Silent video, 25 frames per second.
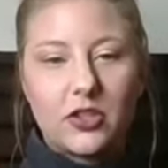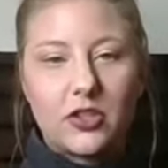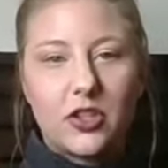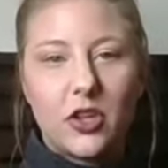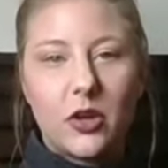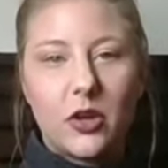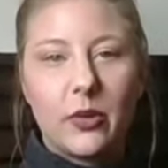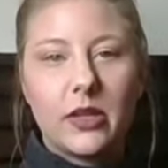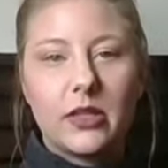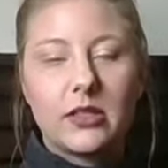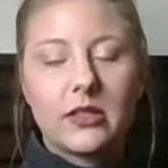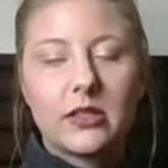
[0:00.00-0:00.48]

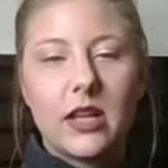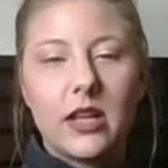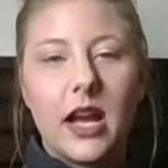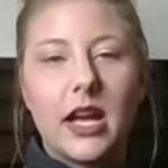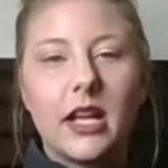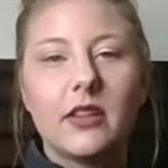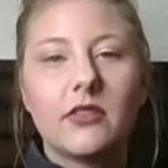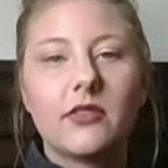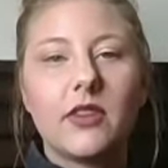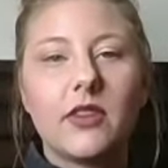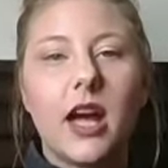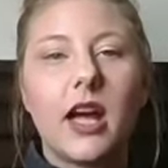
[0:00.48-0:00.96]
So it's kind
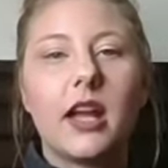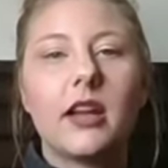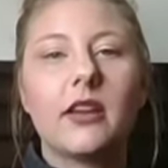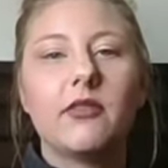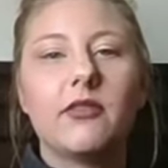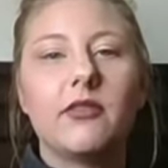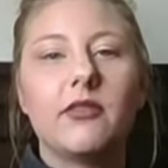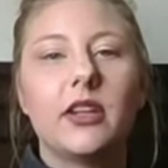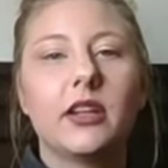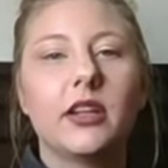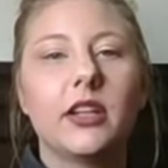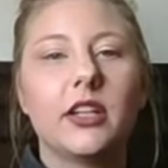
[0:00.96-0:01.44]
of got
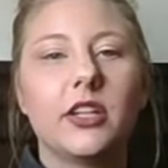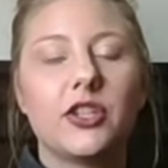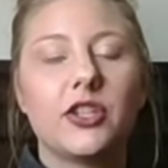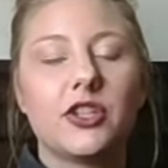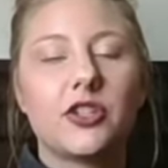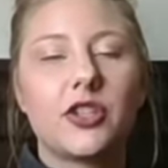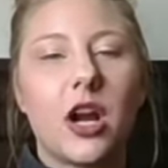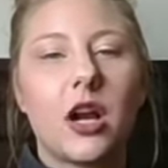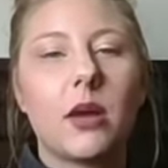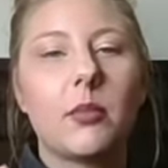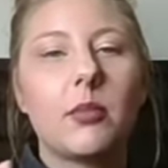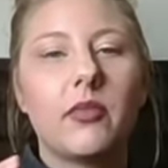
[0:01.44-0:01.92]
very
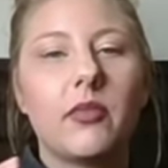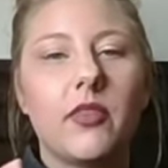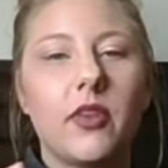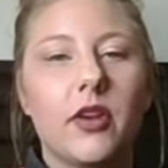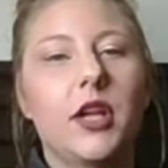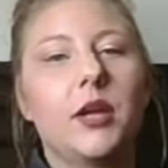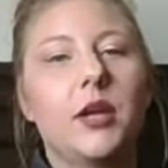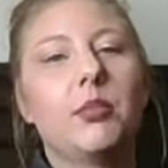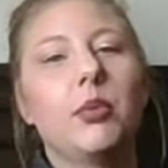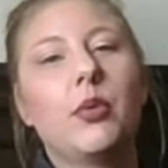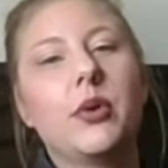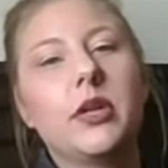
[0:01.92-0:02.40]
sharp,
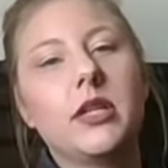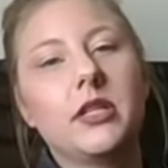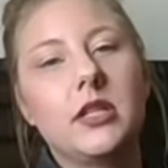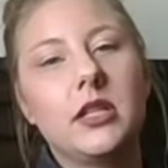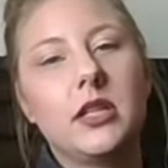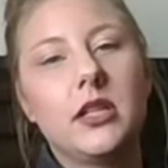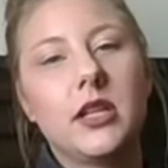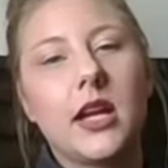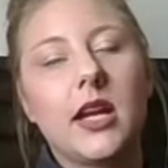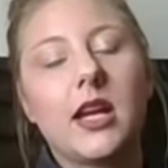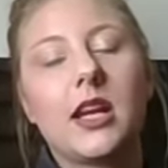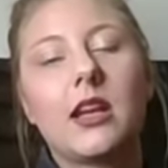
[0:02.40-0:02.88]
very
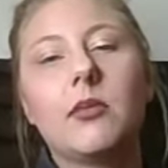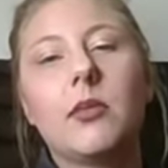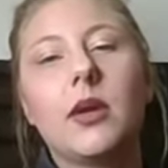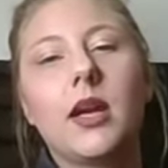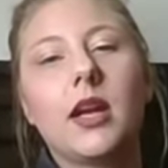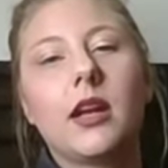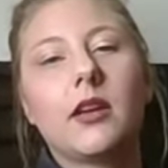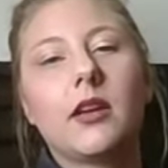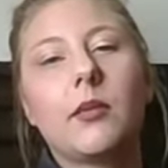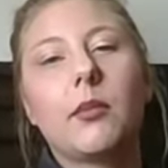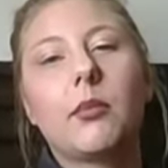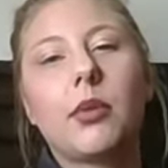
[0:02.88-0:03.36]
pointy. I can
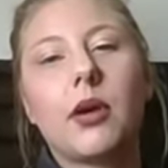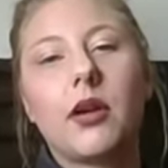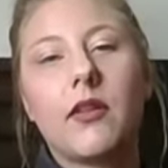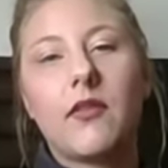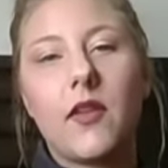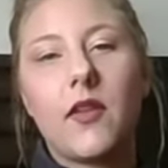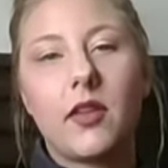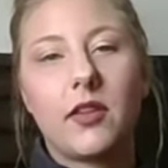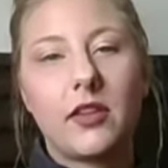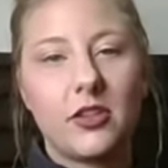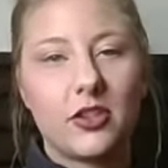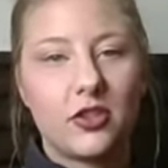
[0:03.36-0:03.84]
make
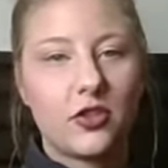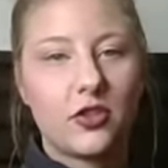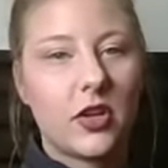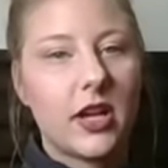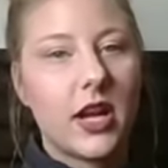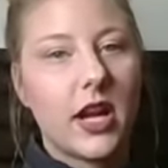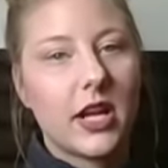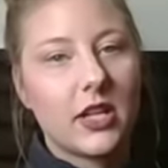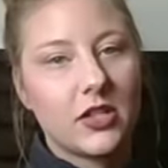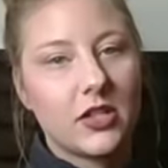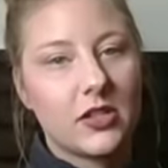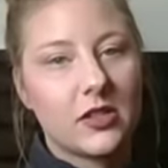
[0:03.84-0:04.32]
perfectly straight
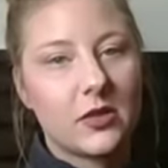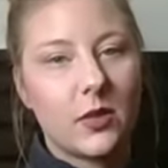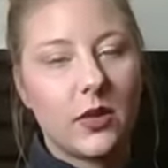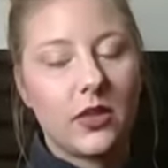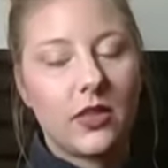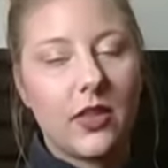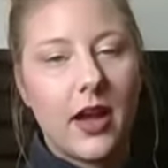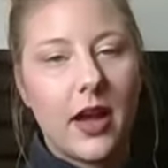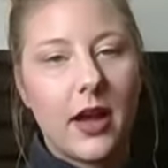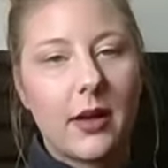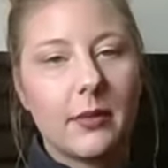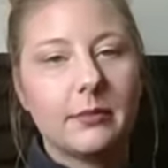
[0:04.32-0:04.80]
edges with
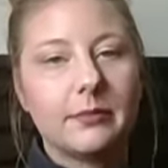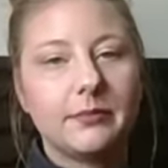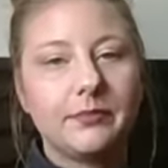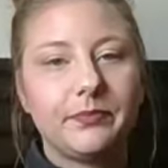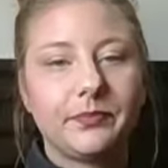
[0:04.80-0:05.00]
that.